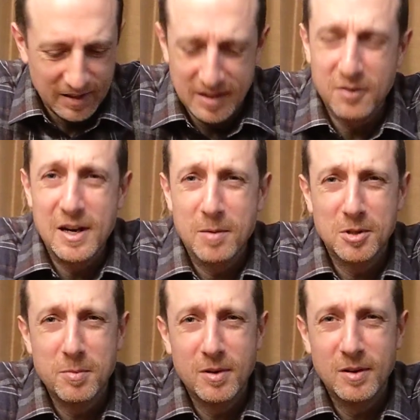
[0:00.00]
did the
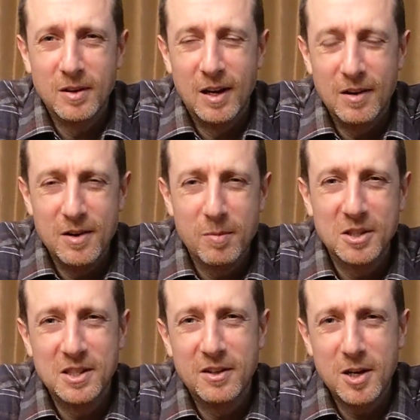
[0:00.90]
random number
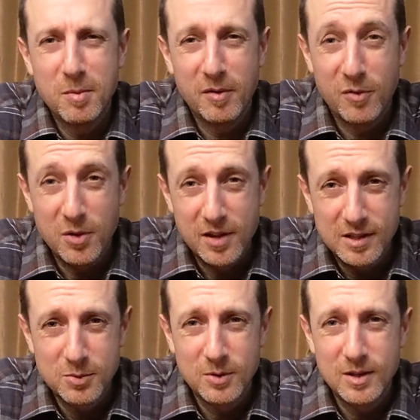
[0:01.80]
generator before
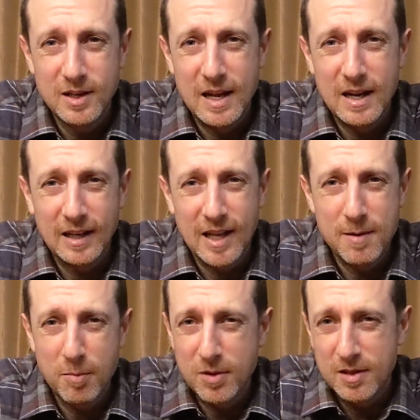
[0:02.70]
this one, and I
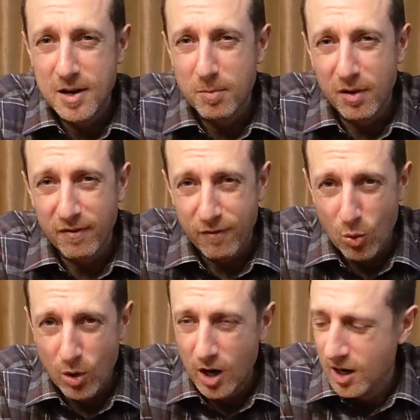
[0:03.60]
came up with number
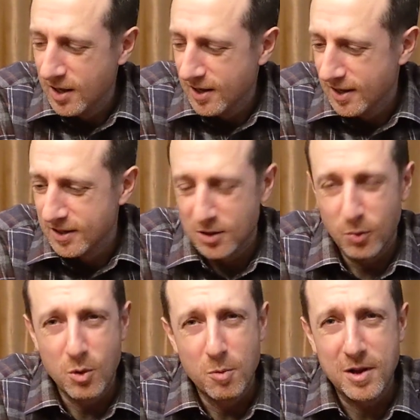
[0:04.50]
4. So
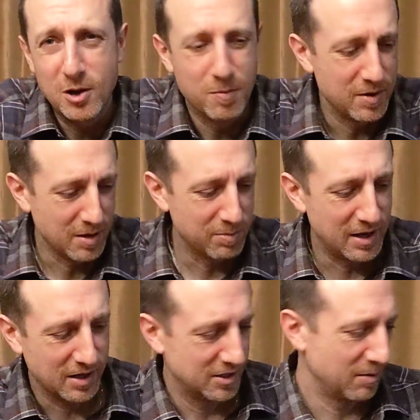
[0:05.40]
we will be opening
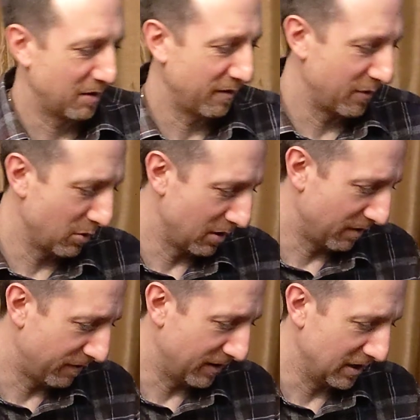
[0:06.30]
box number 4
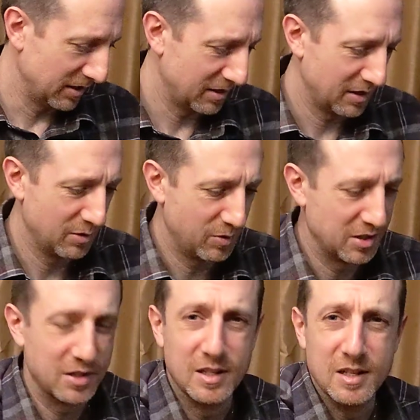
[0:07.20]
first,
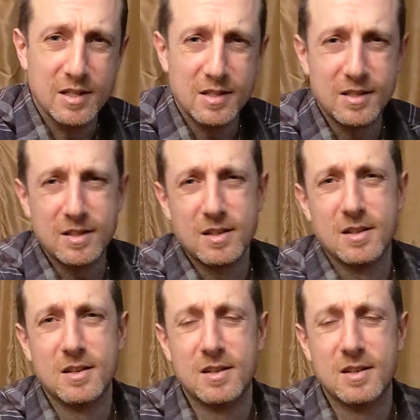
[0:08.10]
which is